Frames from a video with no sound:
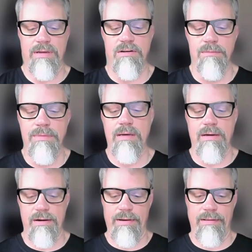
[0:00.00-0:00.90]

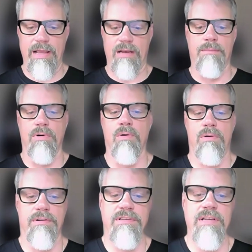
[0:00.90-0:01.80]
intermediary like a
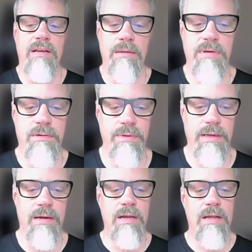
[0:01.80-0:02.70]
broker sitting in between.